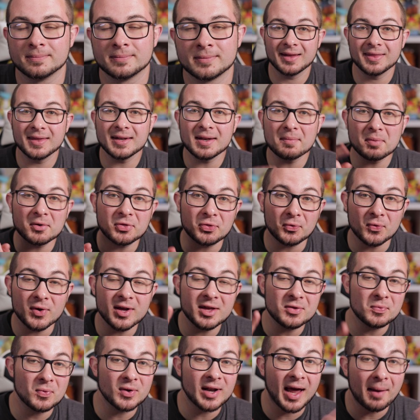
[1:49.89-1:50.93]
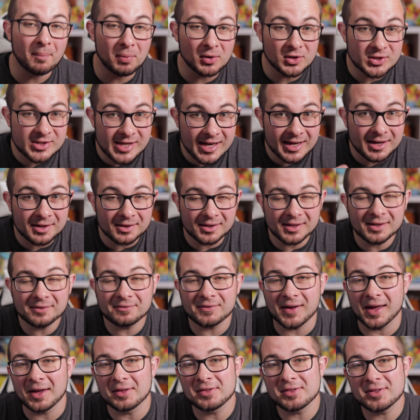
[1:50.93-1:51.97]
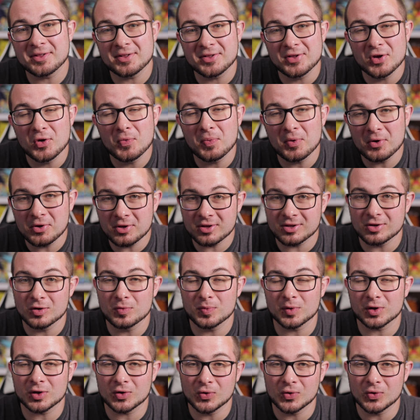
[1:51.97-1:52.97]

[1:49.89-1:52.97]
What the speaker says: And then number three is one I particularly found super, super